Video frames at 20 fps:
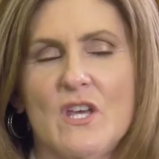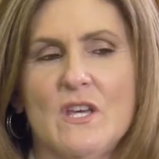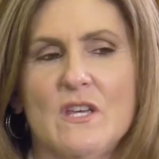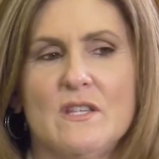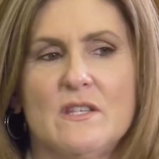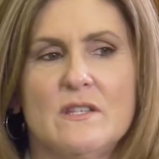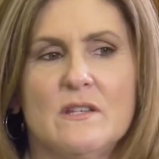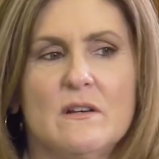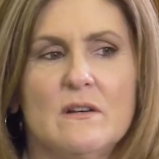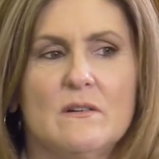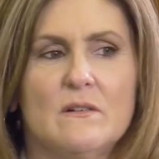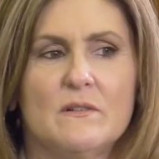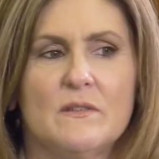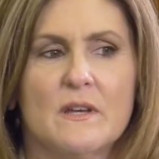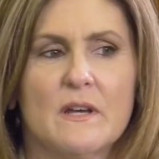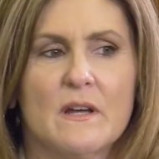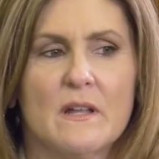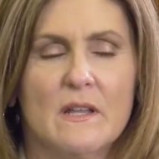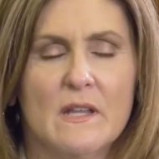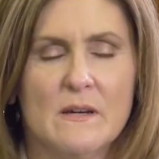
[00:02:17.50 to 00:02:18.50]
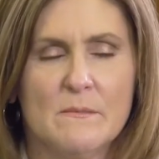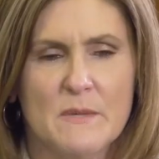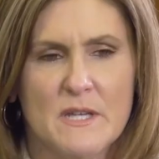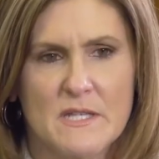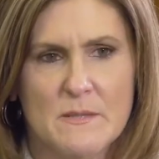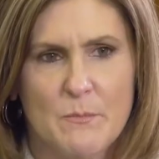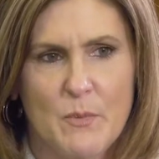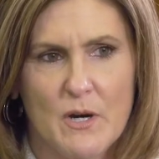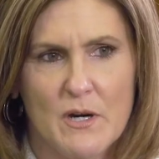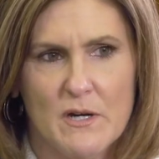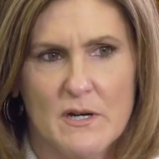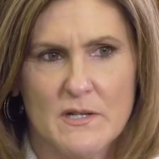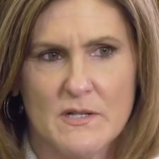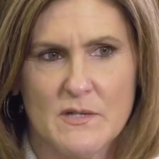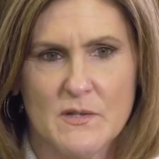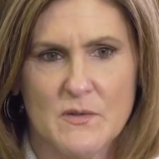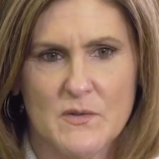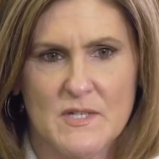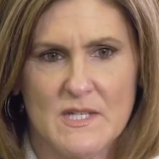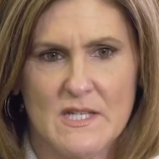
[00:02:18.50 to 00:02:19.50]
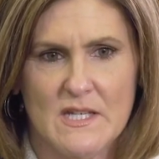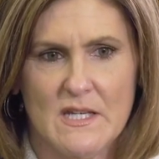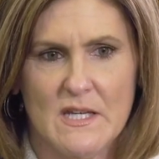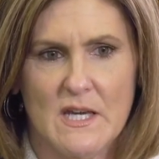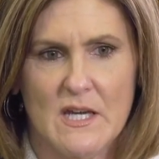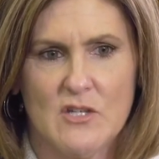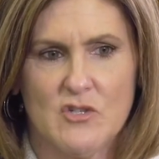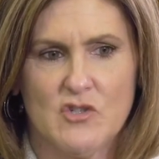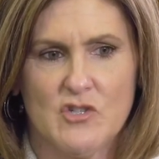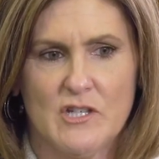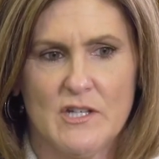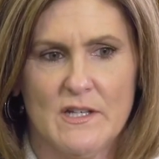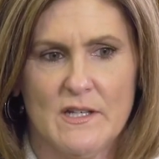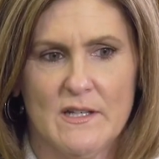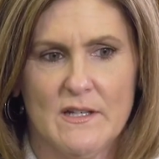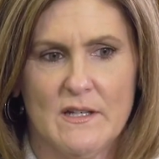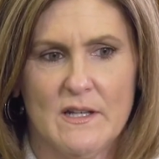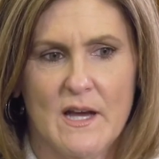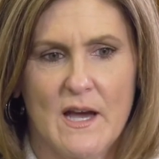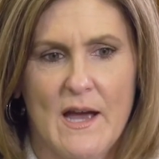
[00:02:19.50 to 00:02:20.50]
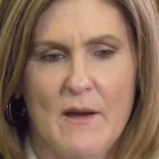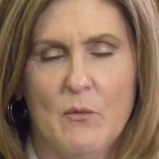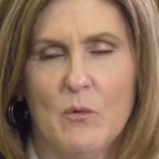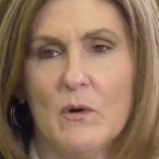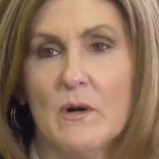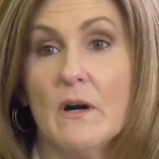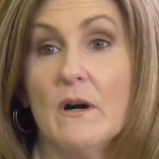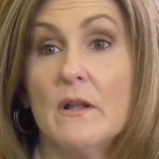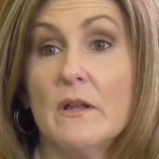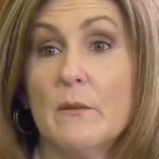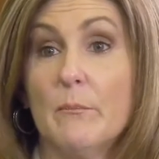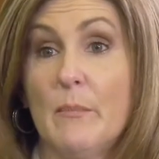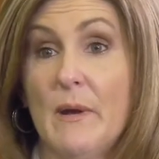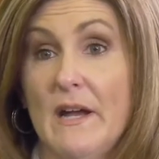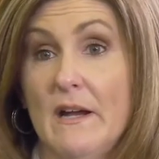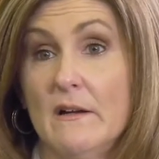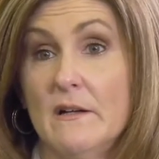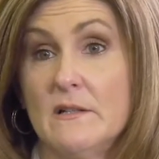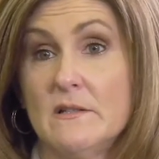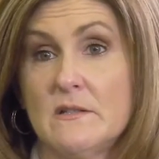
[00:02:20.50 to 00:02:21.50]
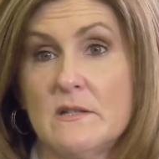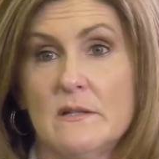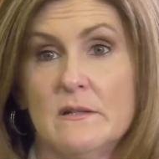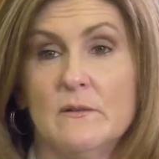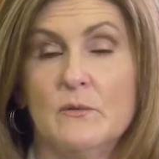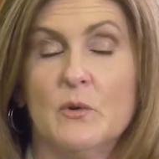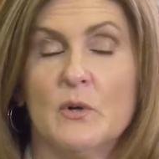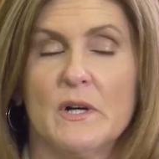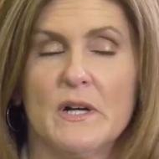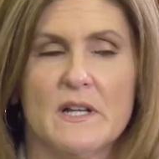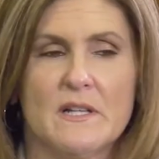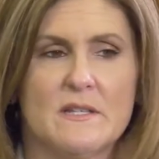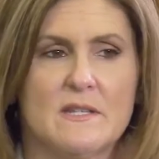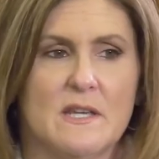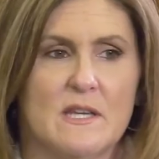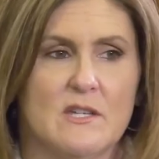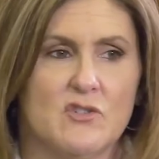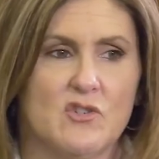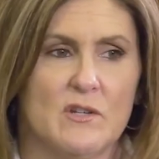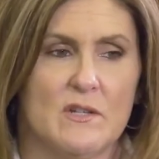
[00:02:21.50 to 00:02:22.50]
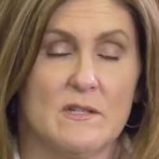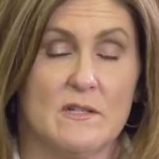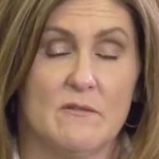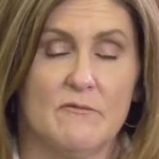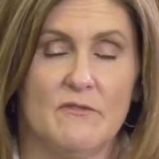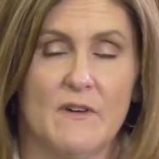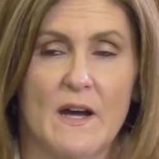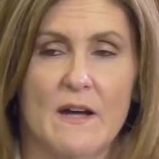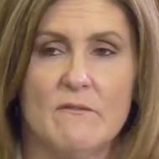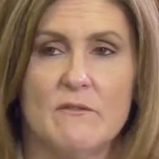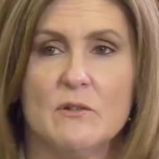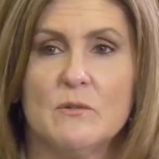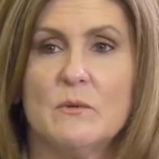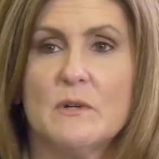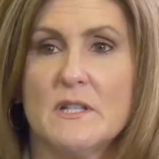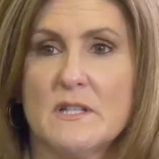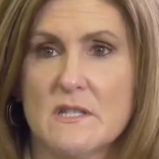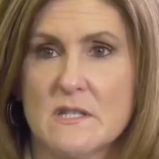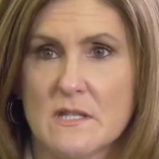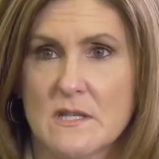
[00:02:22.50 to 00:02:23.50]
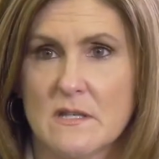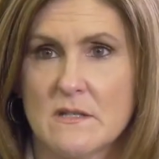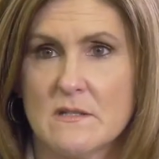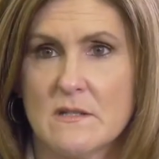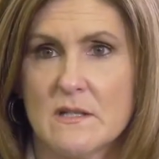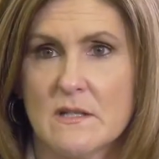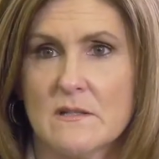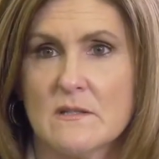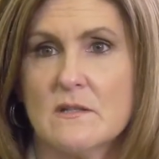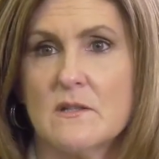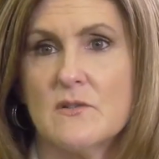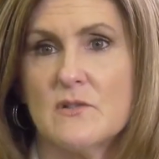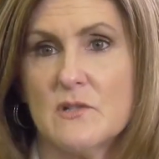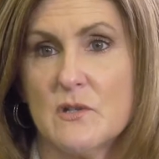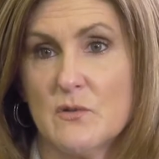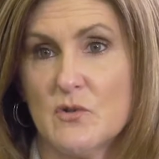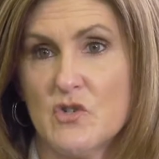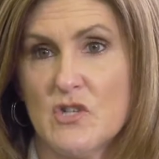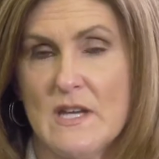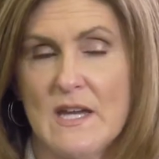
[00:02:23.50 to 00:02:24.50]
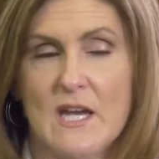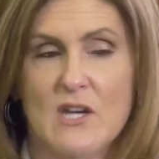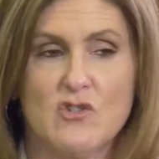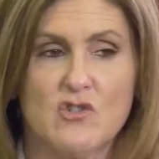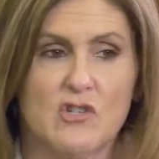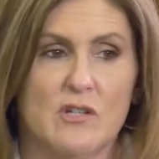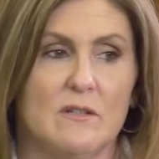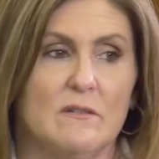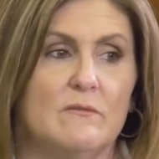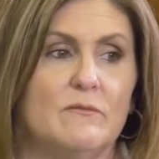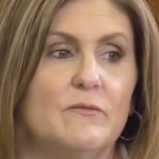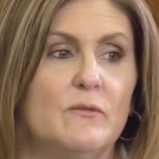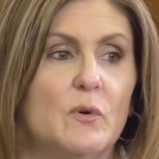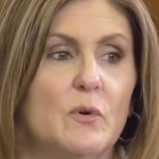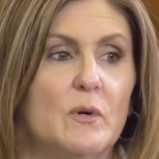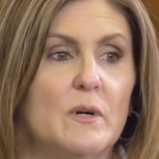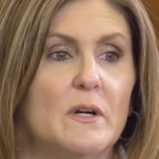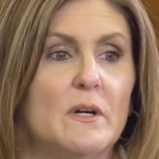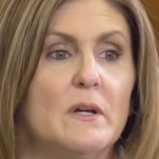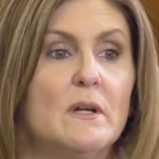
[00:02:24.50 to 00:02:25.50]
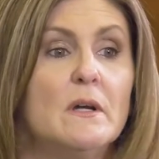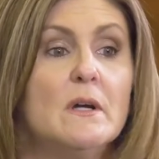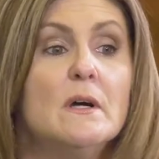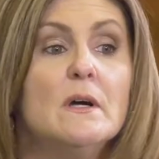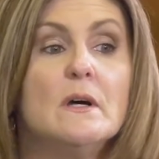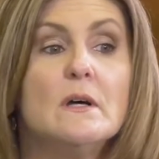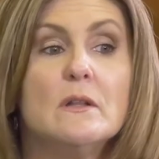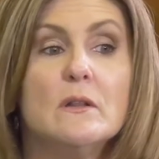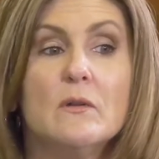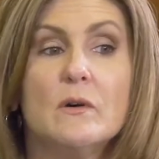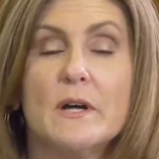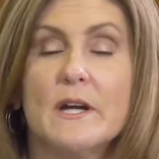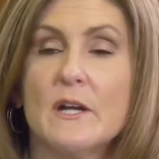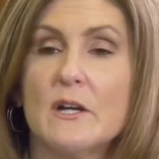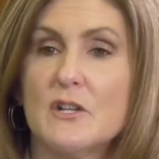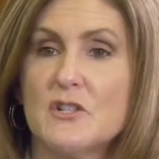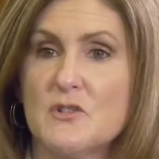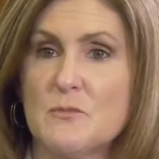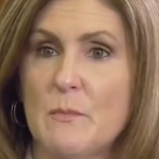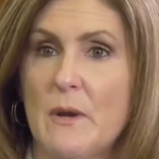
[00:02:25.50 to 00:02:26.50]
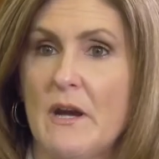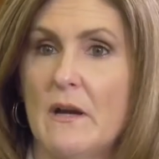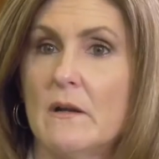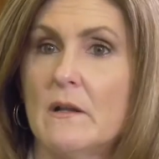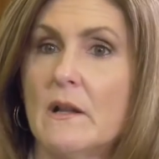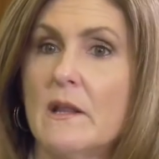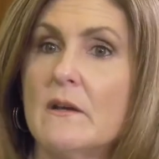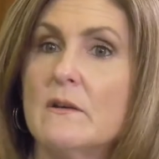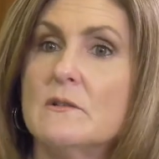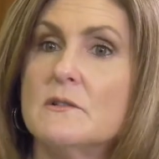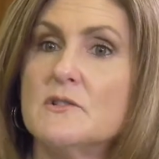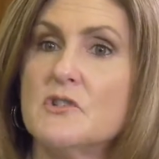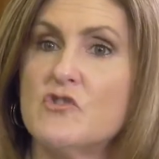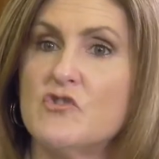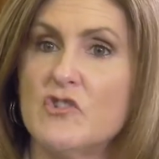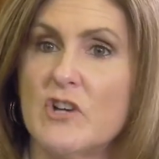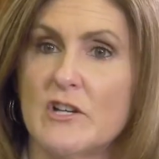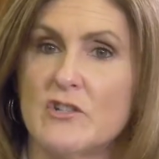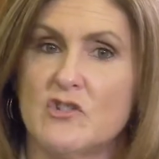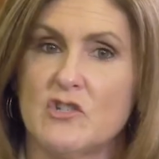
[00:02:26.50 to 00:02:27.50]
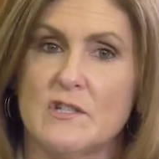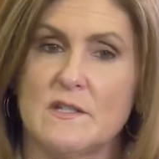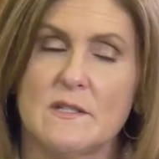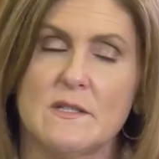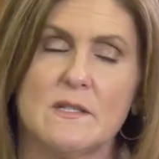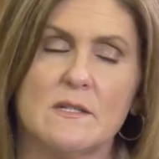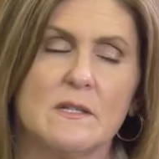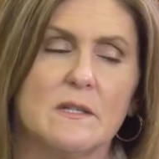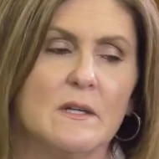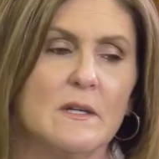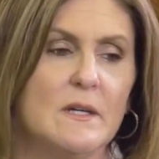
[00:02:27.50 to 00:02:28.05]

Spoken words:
So the Columbus Bar Association, I will call the parent organization, is a 501c6 association for lawyers, paralegals, judges.